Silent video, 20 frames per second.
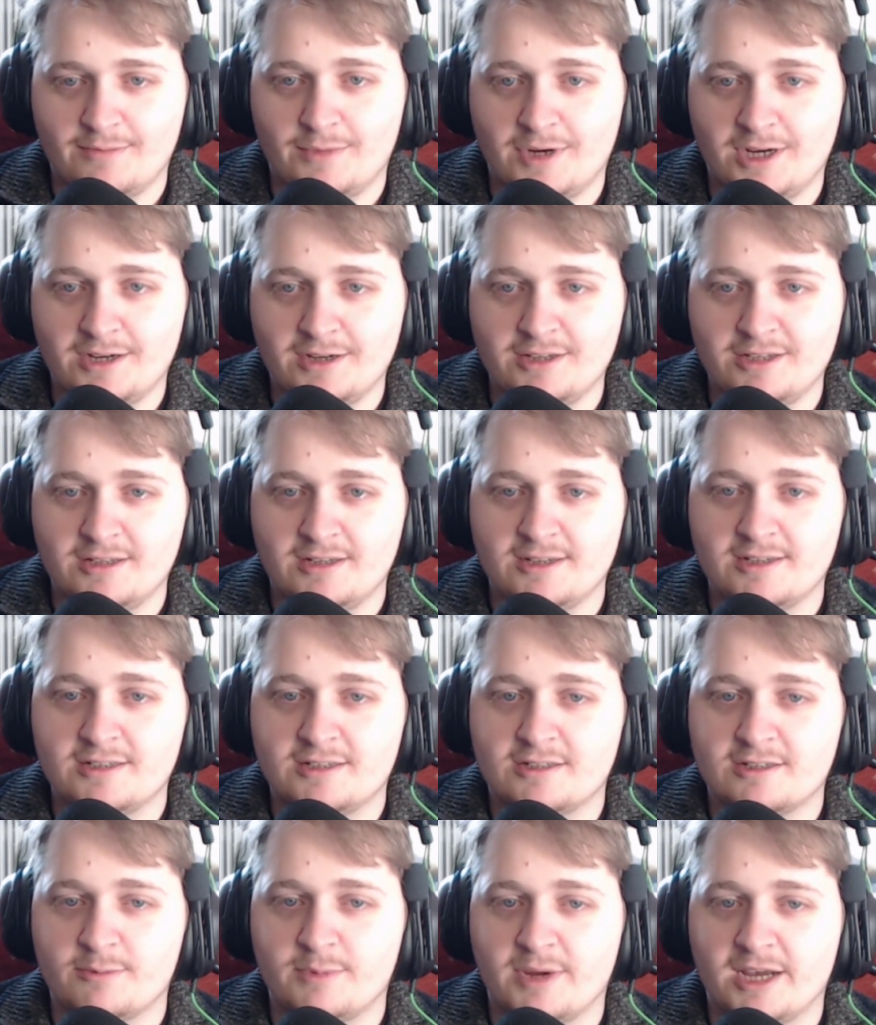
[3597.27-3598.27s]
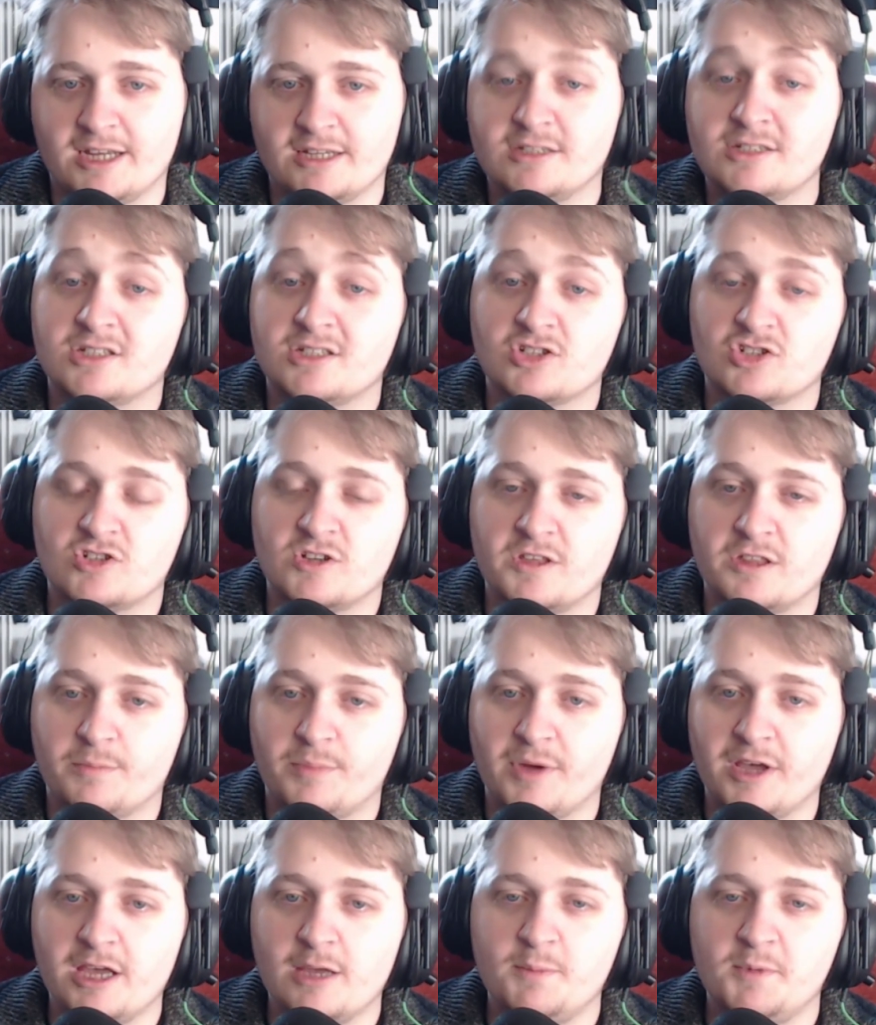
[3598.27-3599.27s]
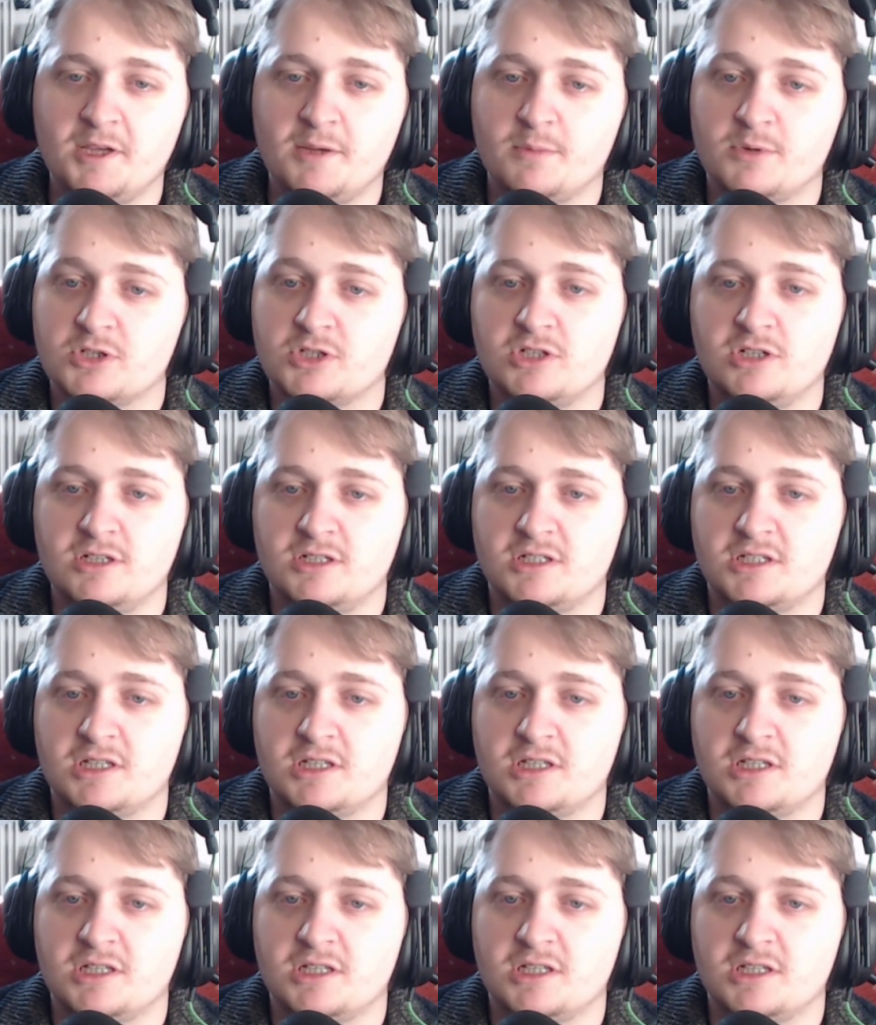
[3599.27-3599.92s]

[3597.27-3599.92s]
Martin demands to see the baby, but she